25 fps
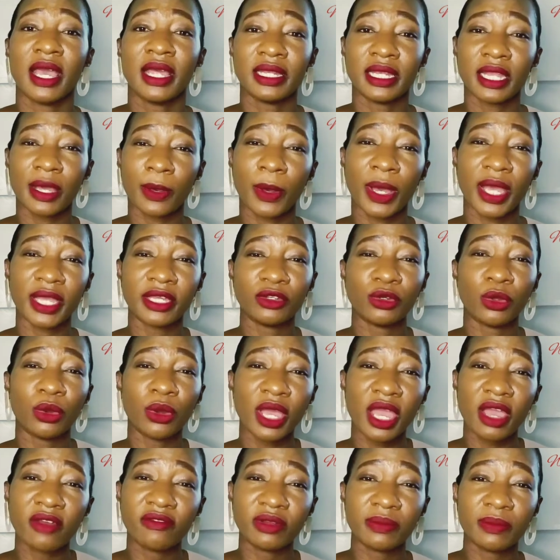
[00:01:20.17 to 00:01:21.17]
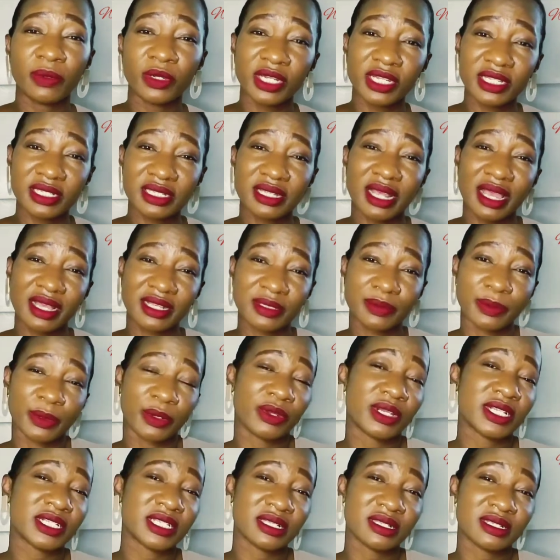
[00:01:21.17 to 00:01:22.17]
now i know everybody's
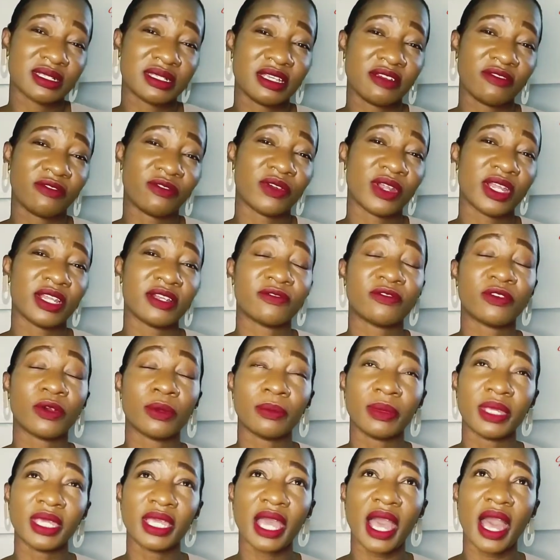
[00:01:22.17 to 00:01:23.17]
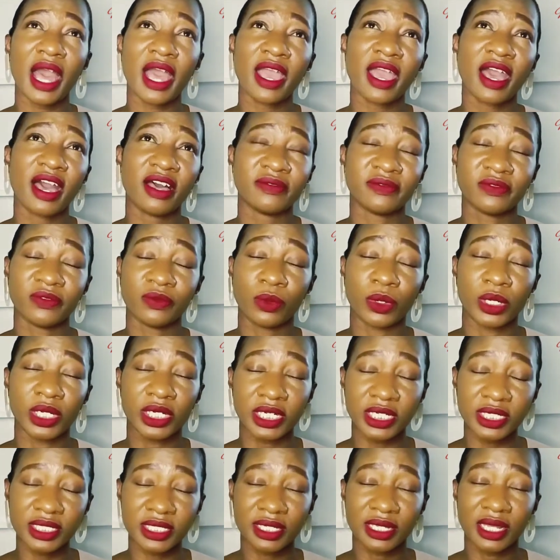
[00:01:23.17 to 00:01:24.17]
experience is different for me i have
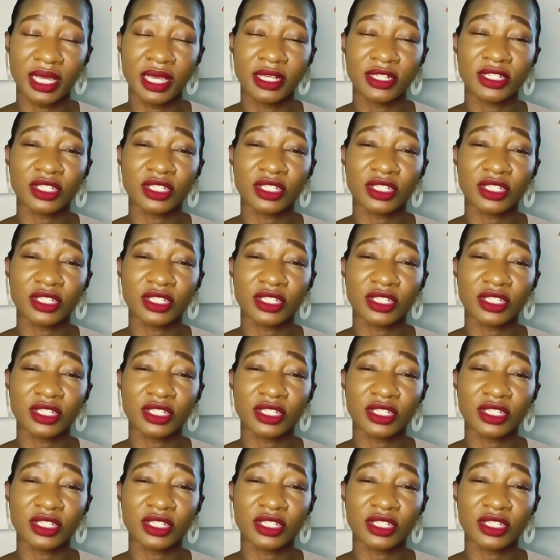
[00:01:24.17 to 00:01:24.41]
worked